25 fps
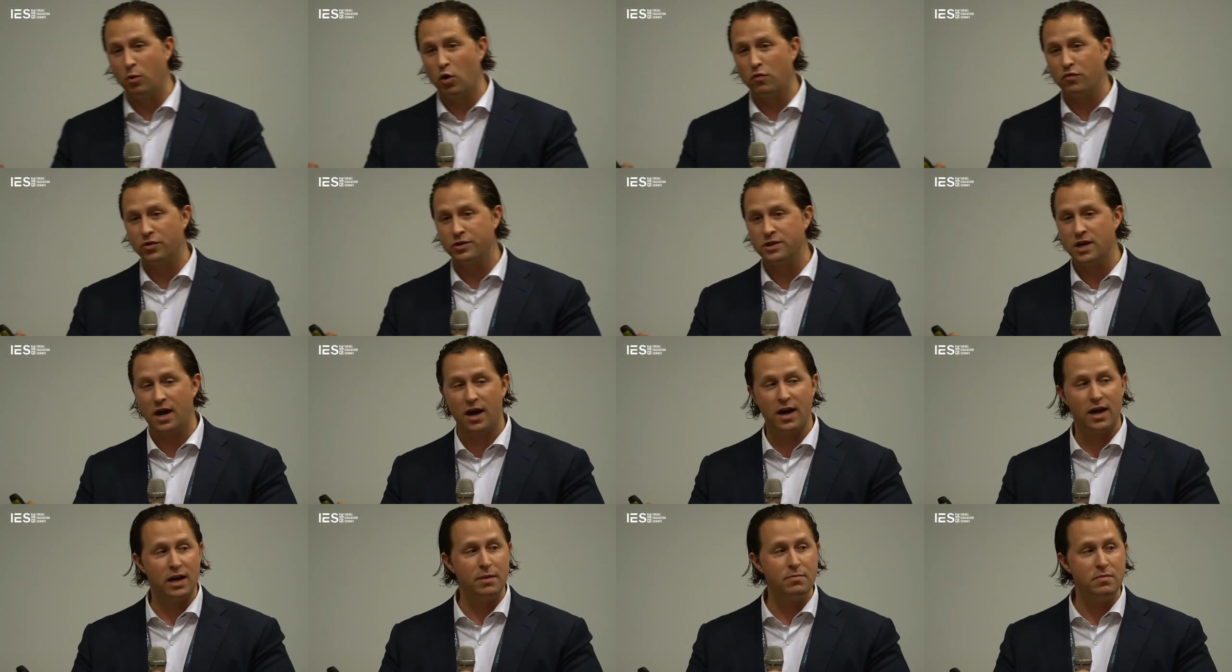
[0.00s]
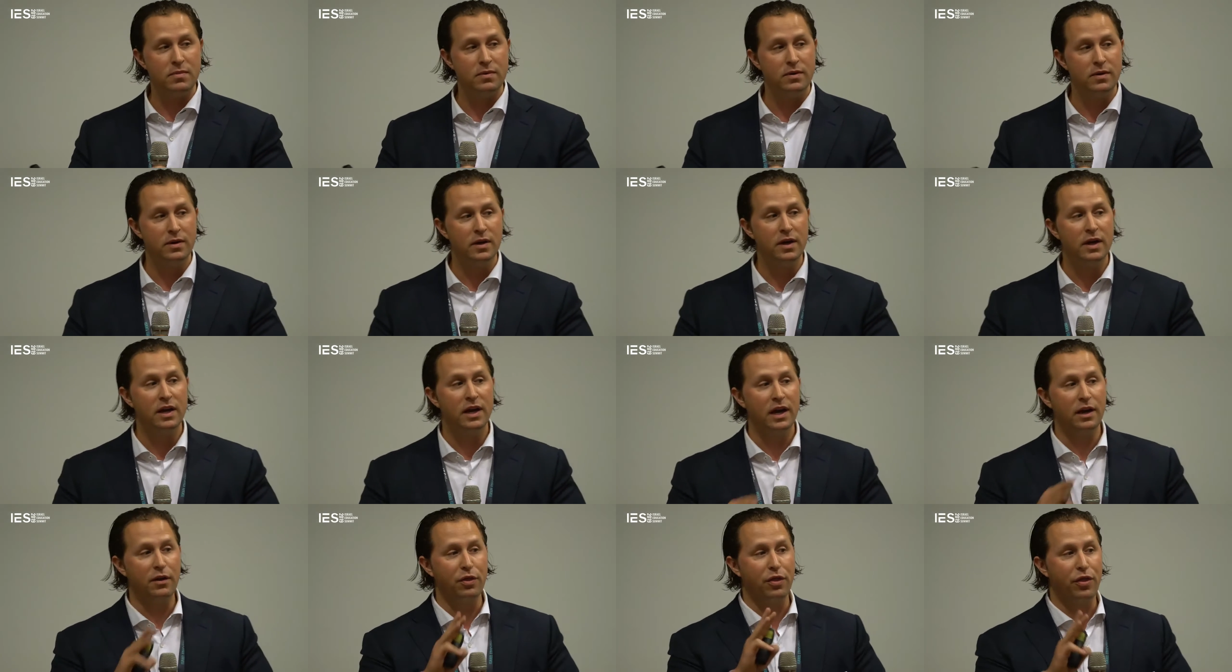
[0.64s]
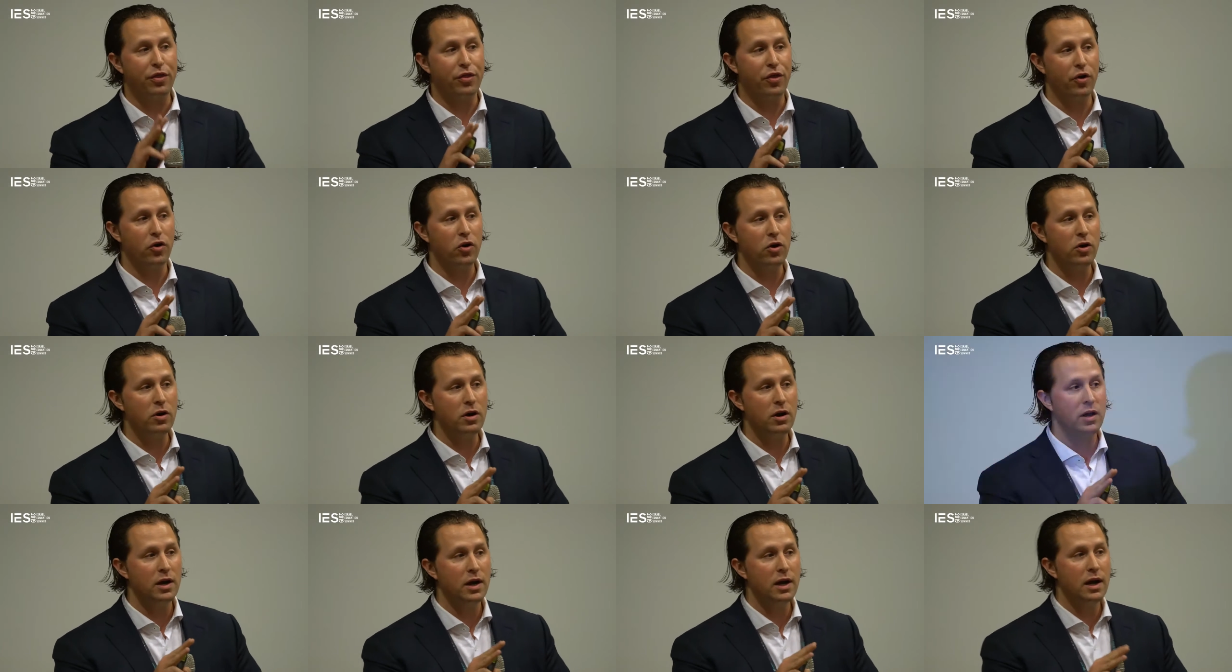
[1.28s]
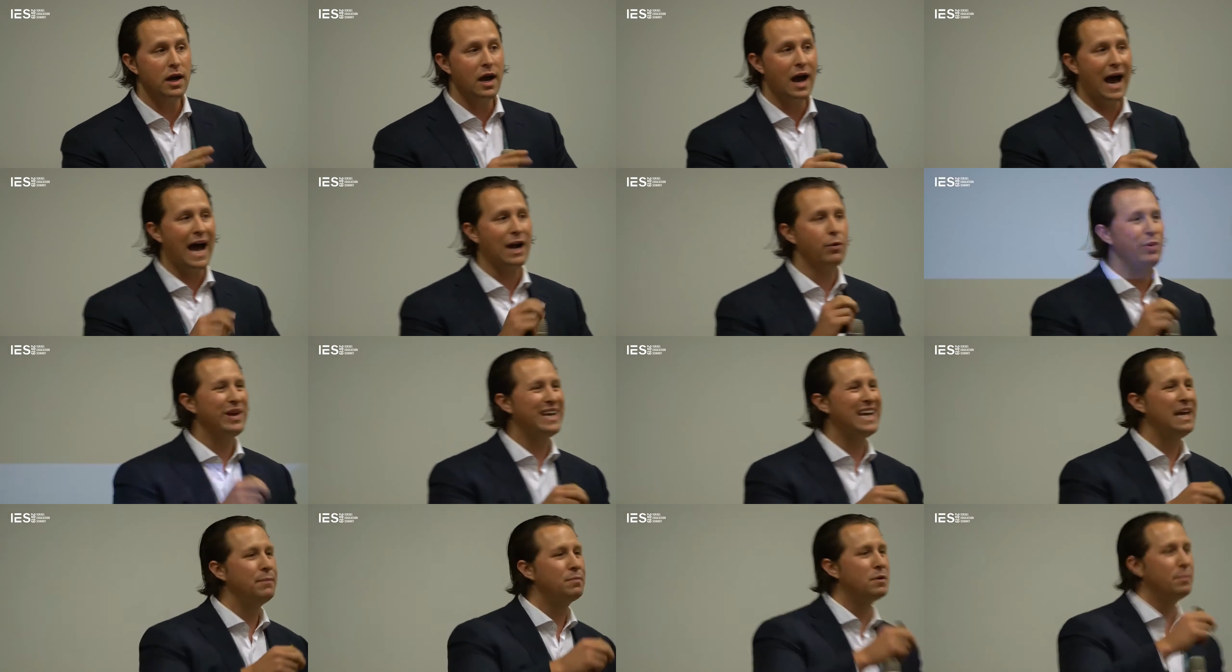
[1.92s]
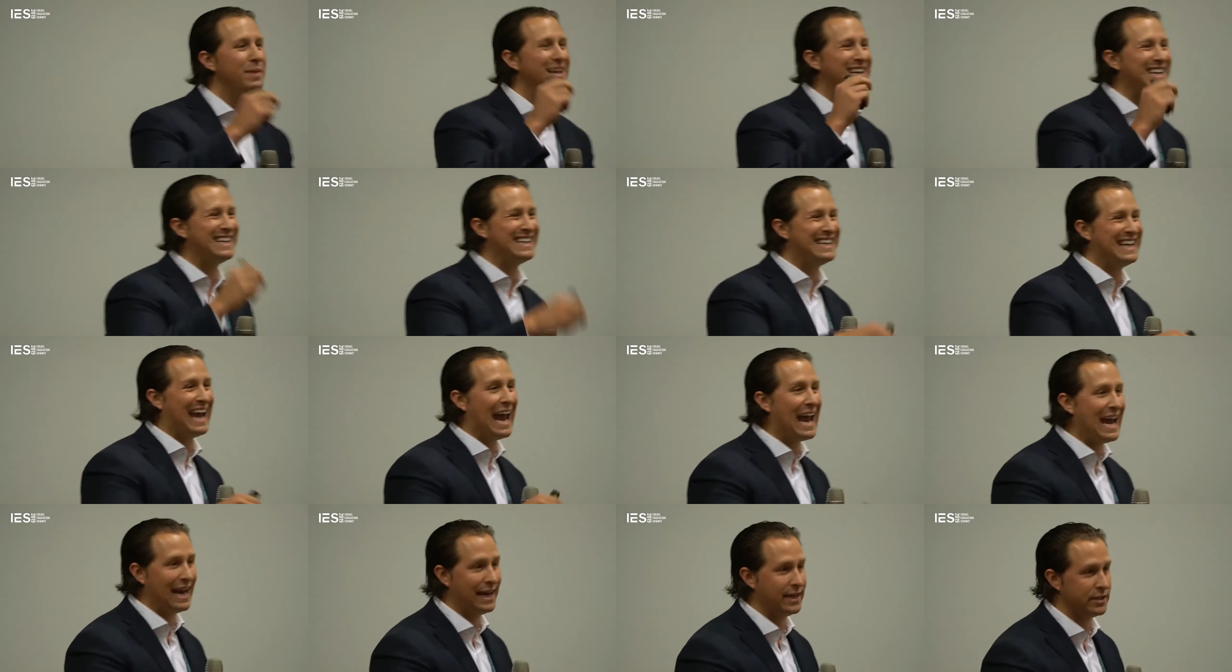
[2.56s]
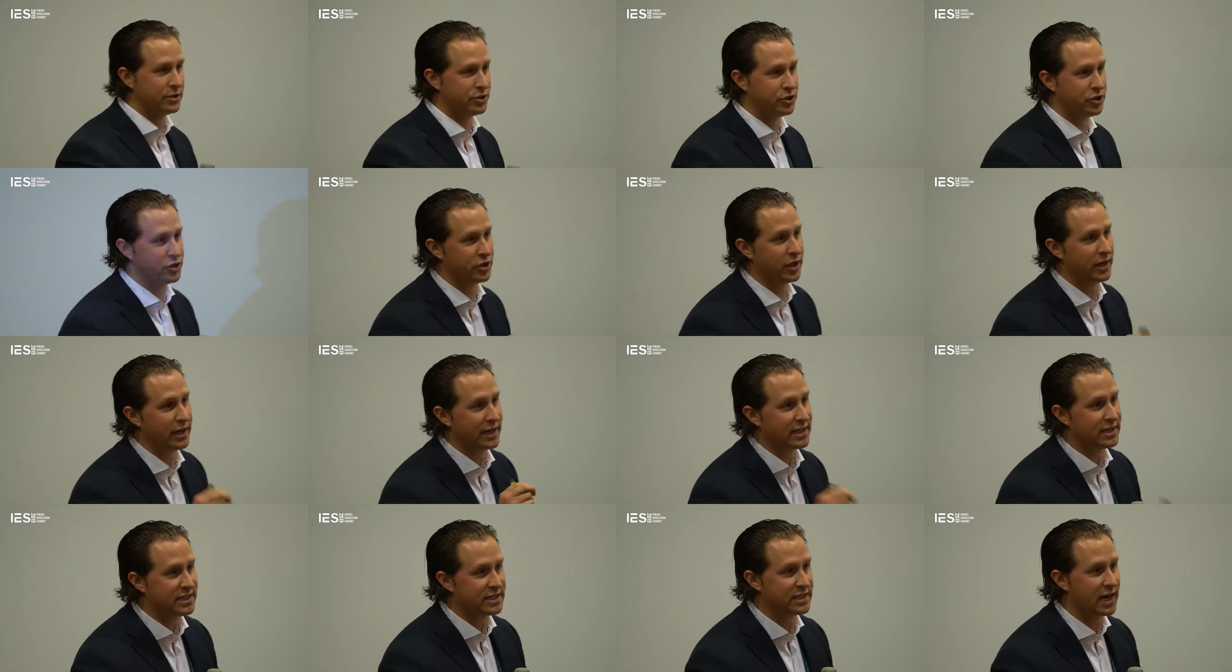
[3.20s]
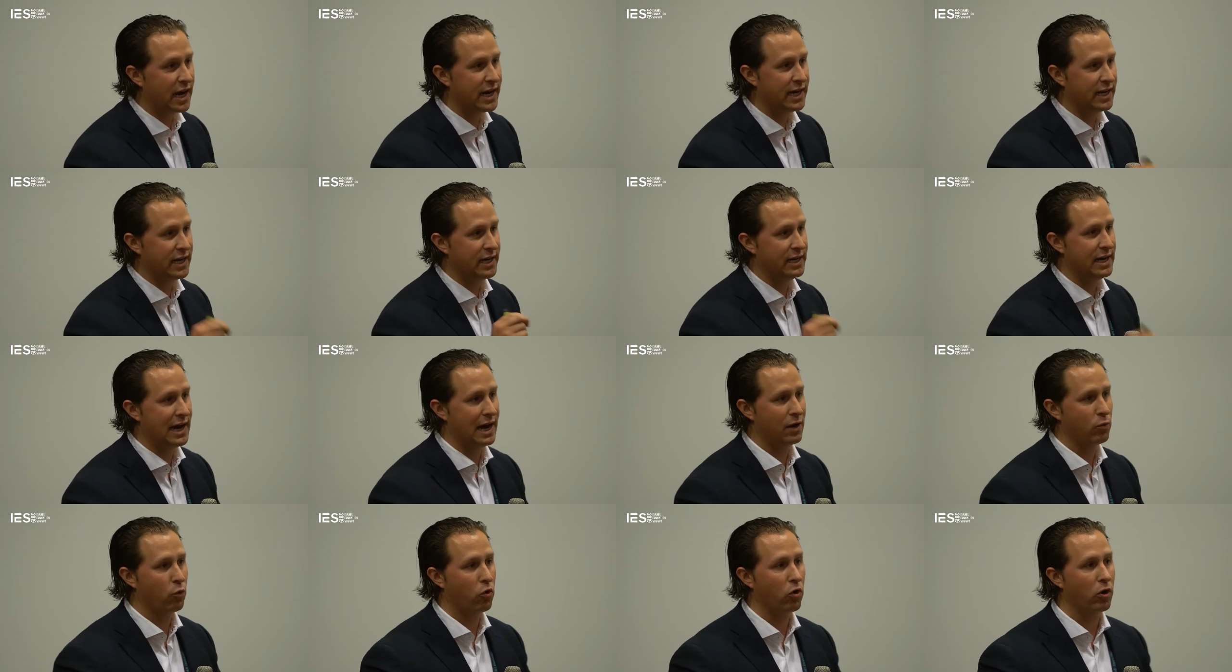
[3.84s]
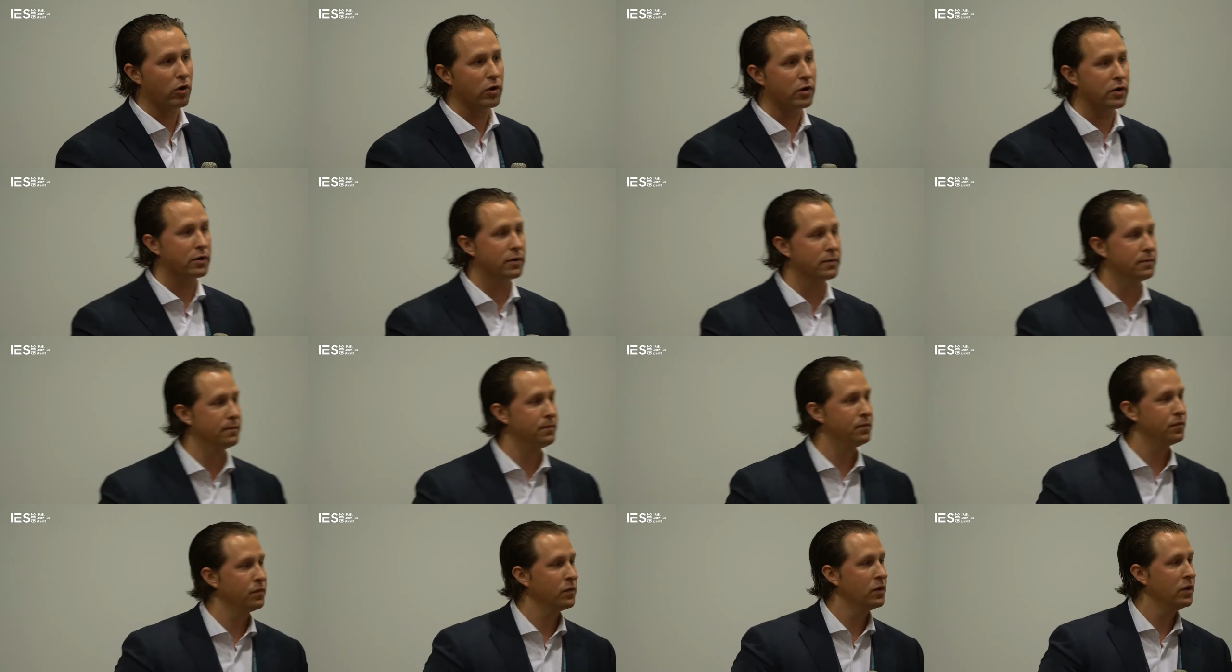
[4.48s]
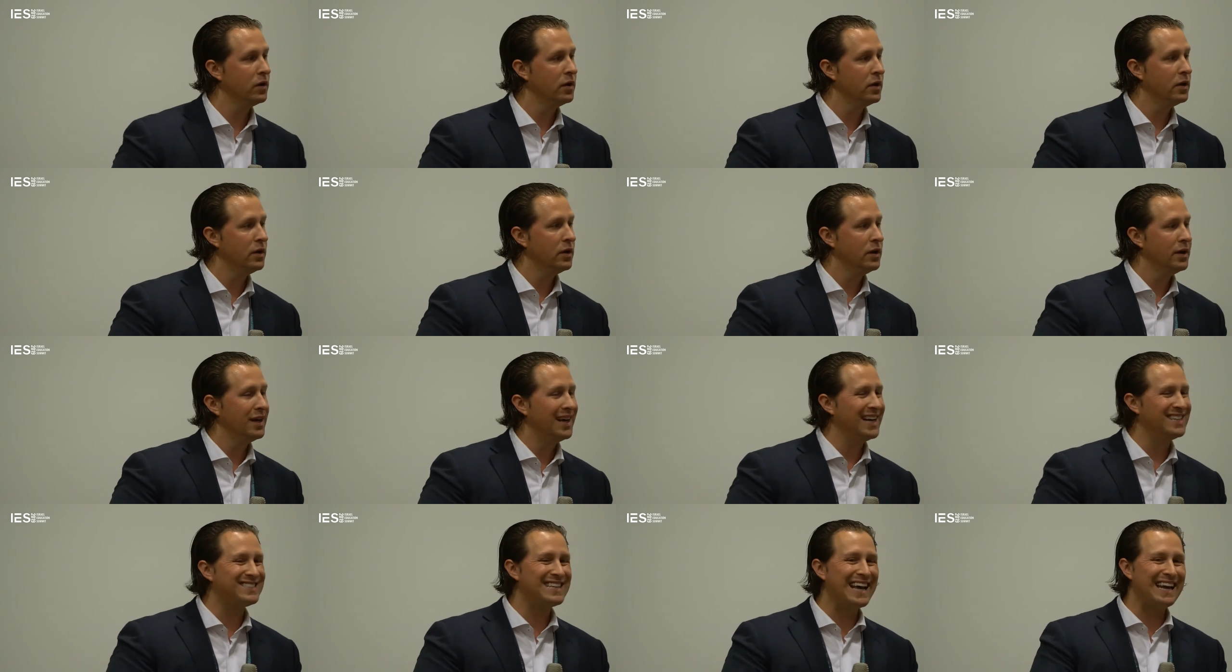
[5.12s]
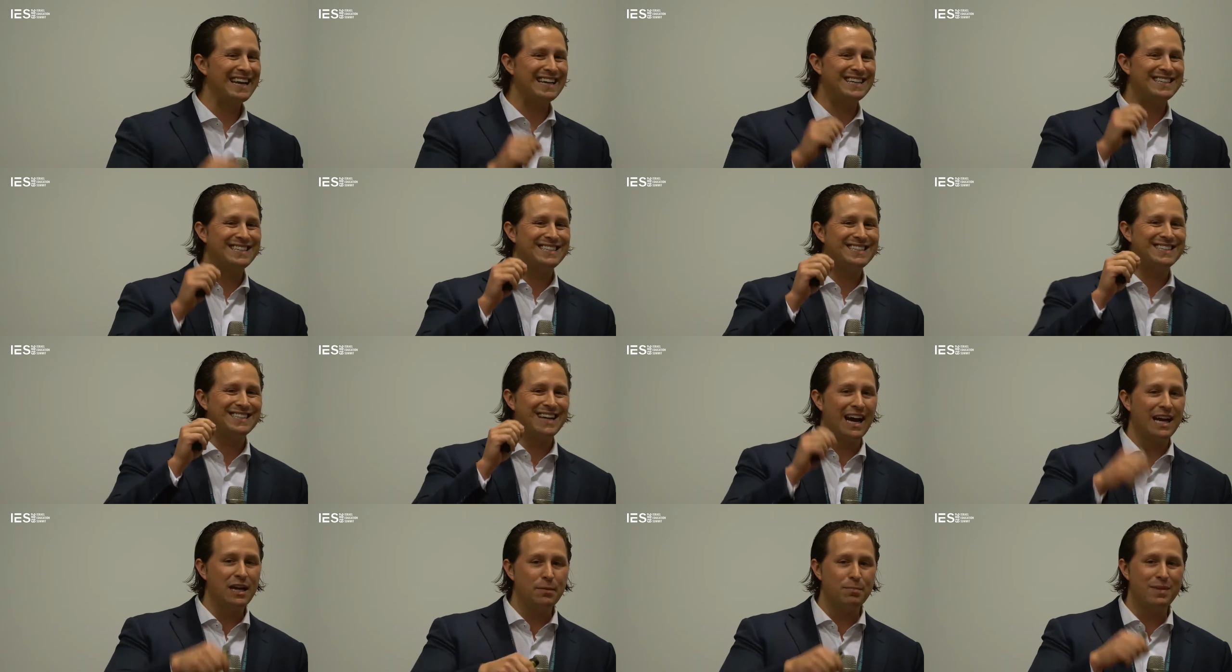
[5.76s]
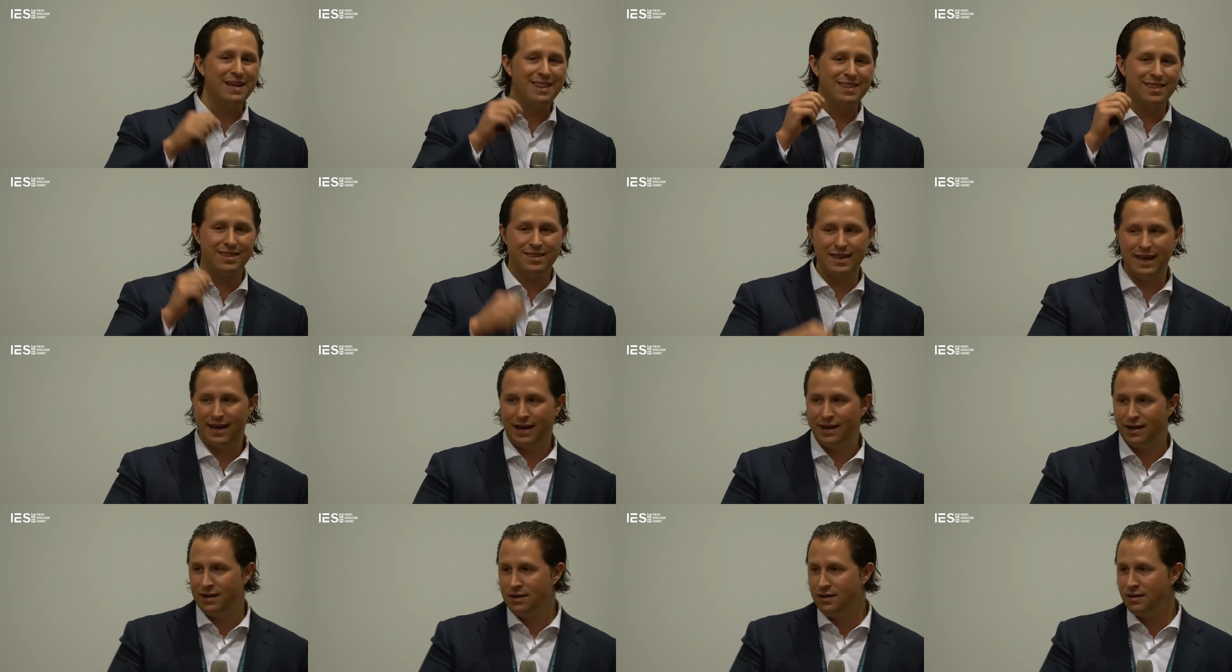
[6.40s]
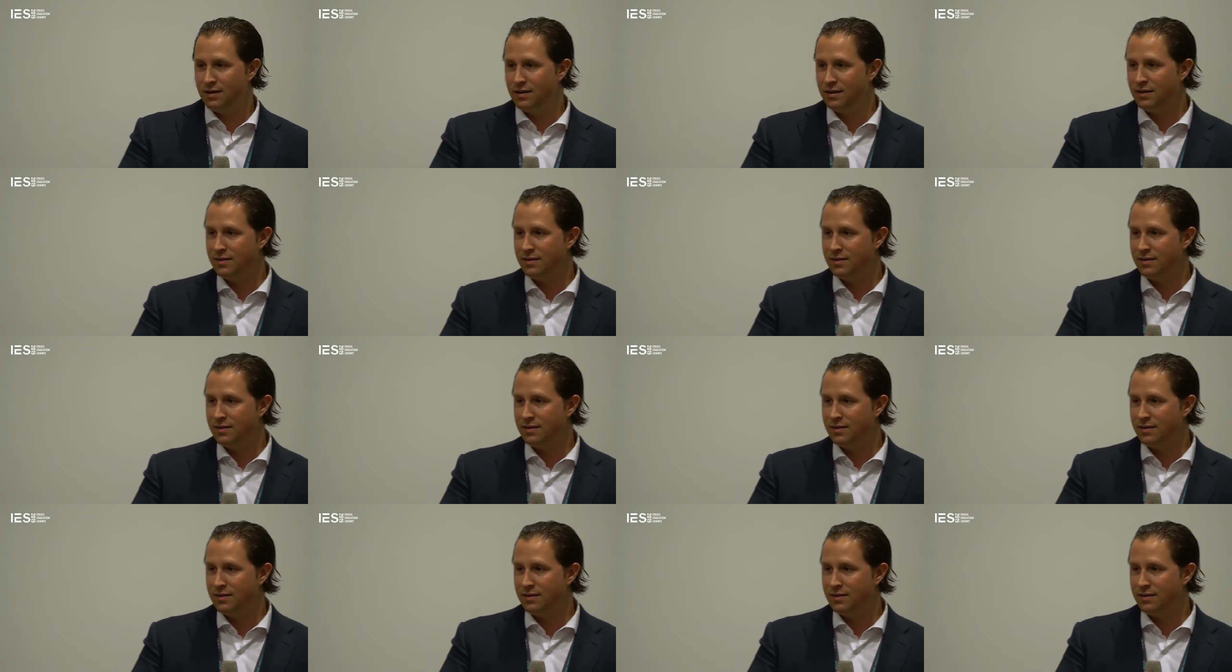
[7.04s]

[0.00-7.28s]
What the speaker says: them over time? And third, how do we keep them engaged and excited at work? It's that excitement thing